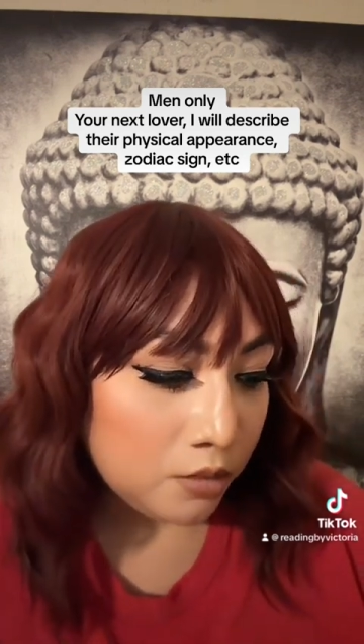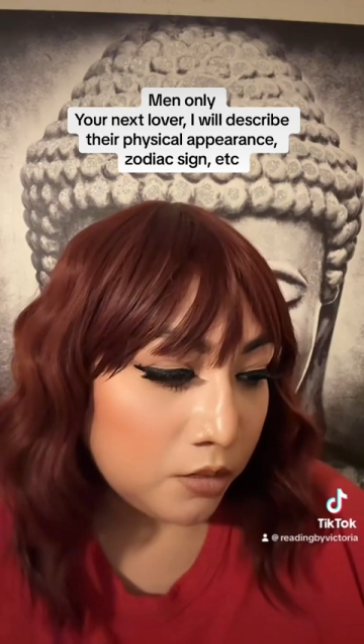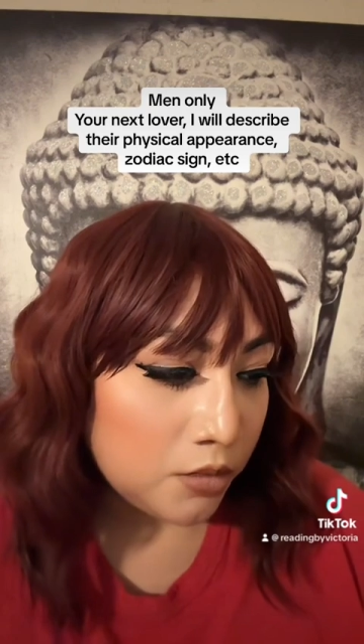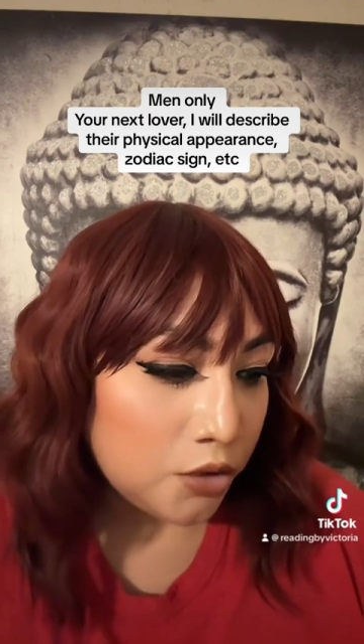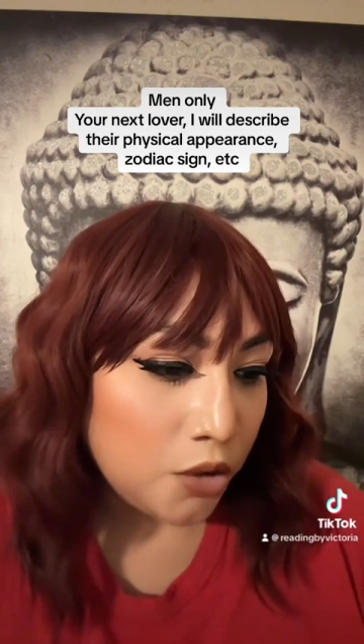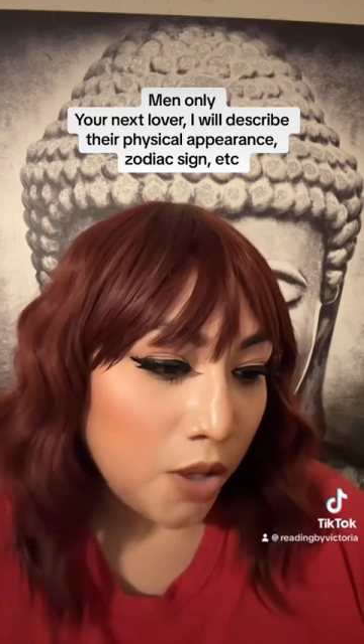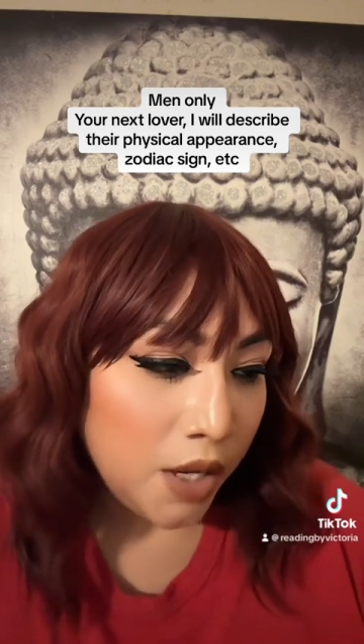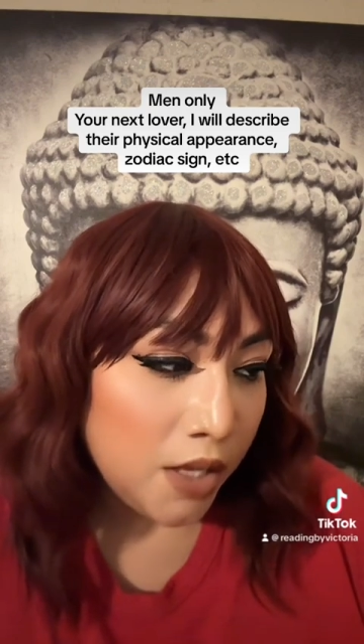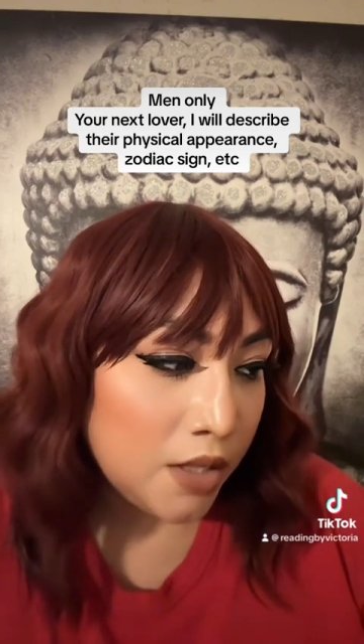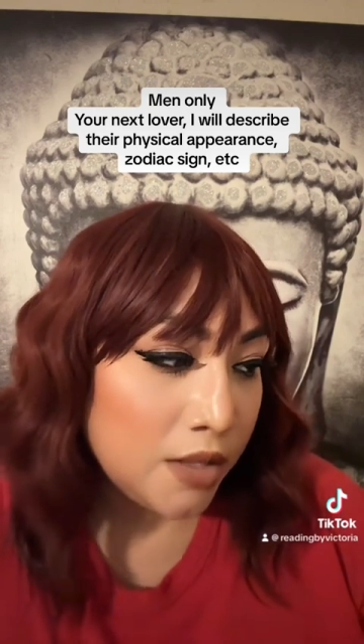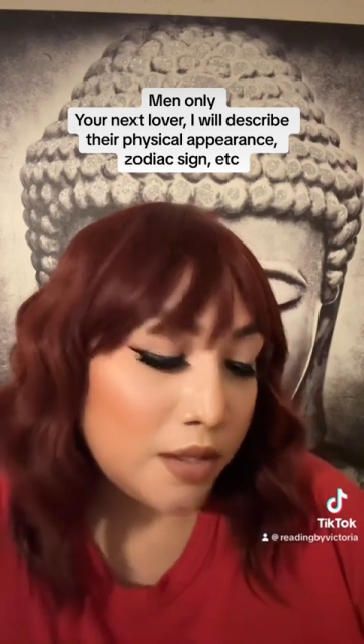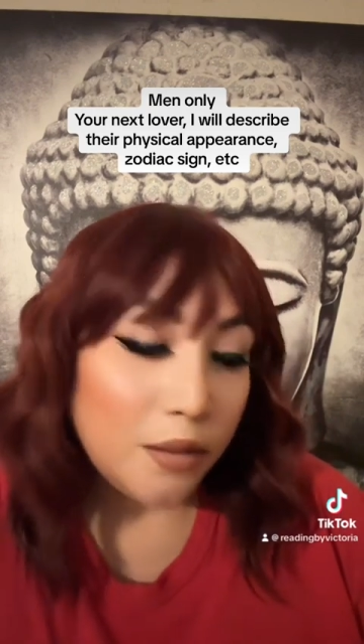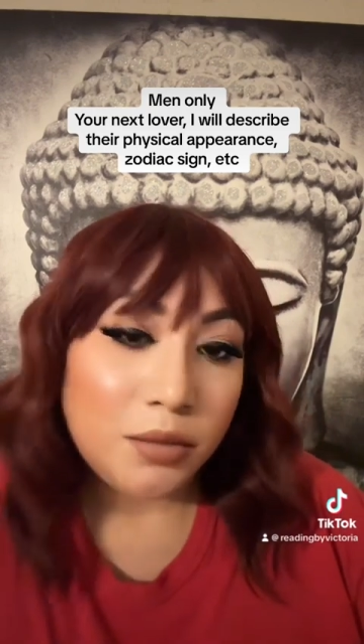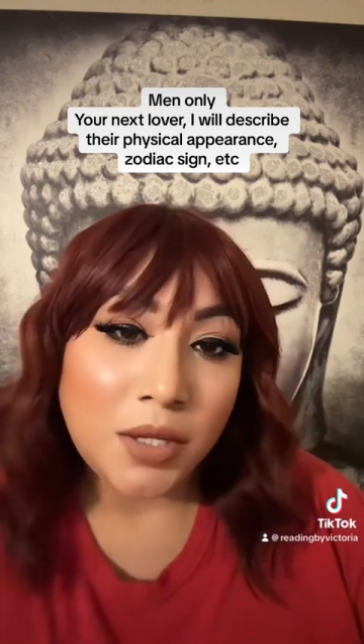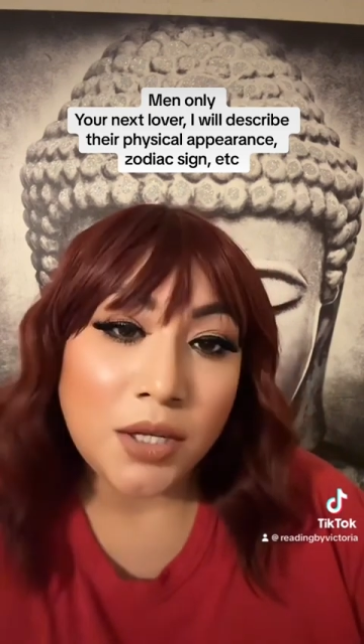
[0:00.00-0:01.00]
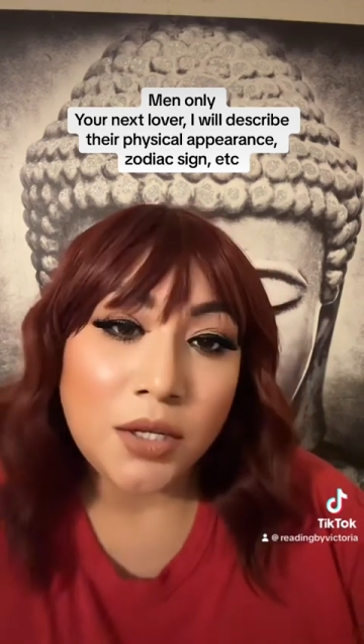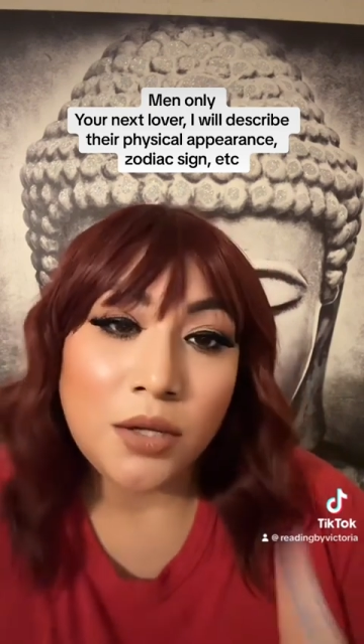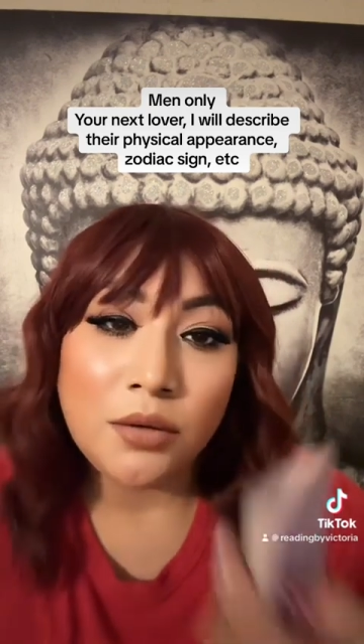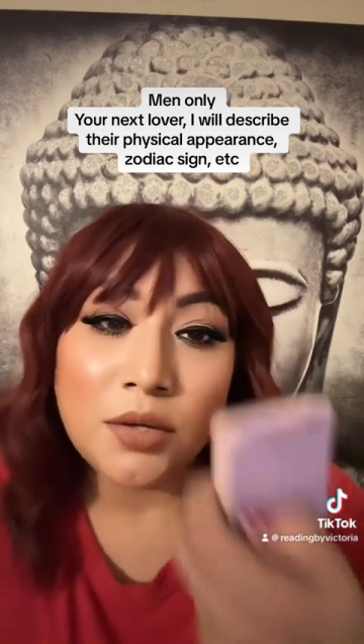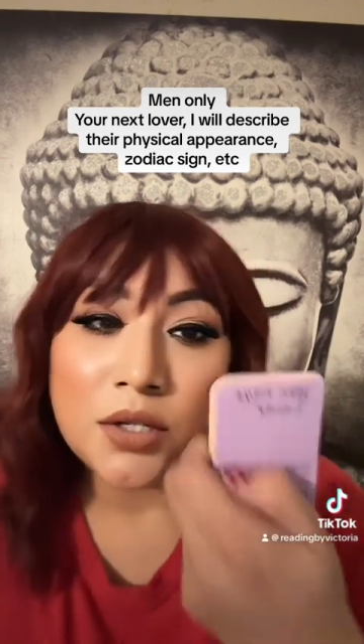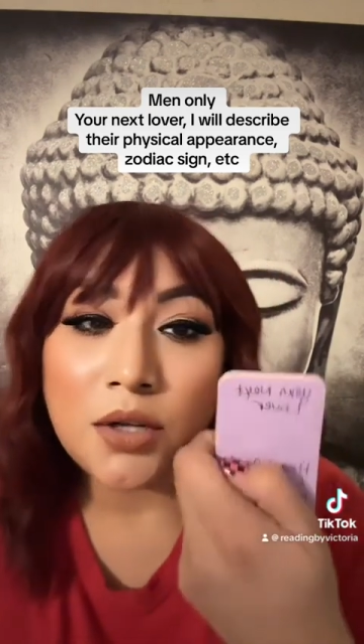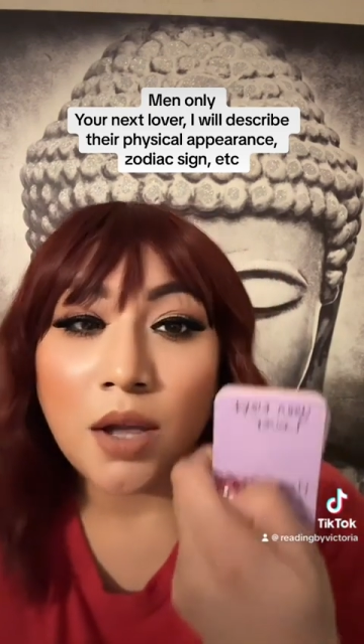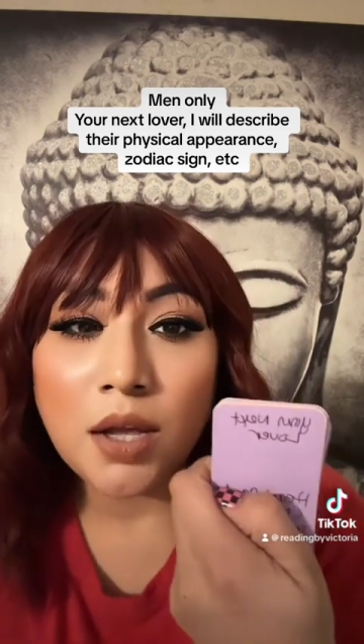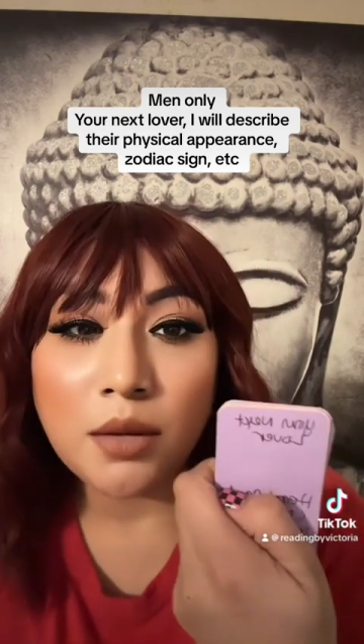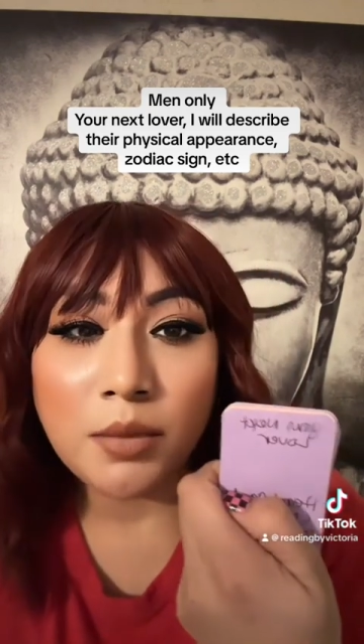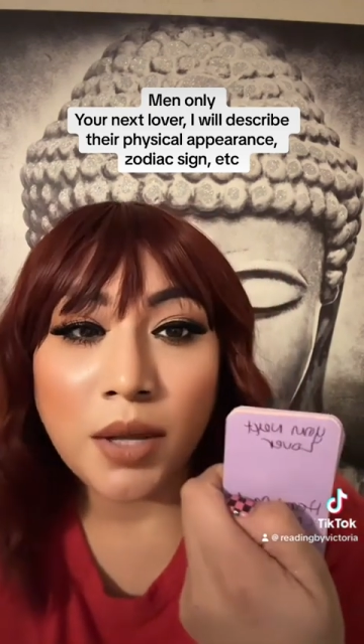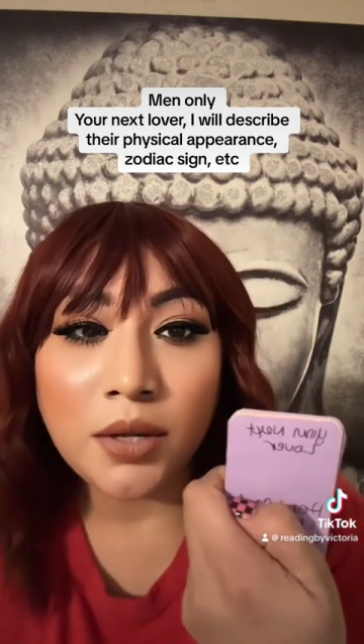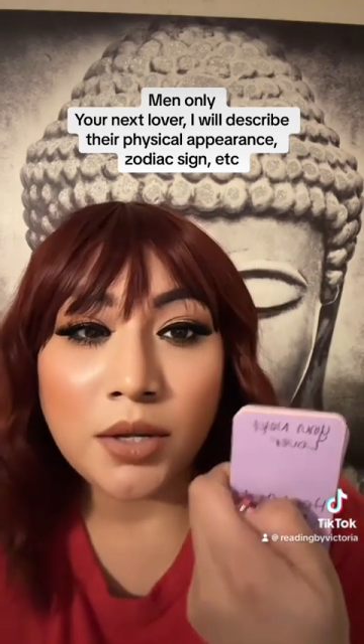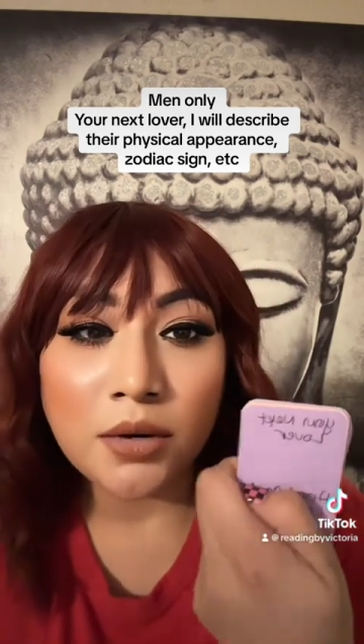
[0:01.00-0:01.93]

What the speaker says: trying something new to talk about